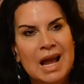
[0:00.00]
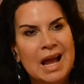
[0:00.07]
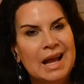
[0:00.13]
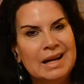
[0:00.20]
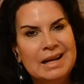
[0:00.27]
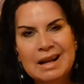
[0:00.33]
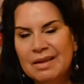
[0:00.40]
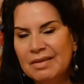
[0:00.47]

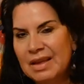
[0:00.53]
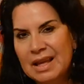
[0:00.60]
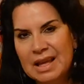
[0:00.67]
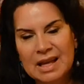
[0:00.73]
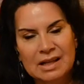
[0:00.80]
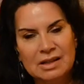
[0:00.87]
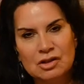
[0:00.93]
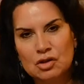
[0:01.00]
and now they
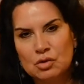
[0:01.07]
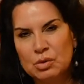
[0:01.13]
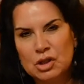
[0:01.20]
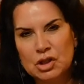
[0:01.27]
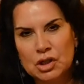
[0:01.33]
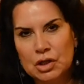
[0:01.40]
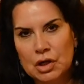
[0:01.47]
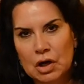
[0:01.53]
can't
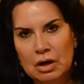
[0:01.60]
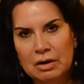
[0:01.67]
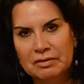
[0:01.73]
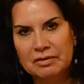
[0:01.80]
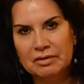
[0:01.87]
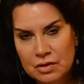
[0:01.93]
switch it off.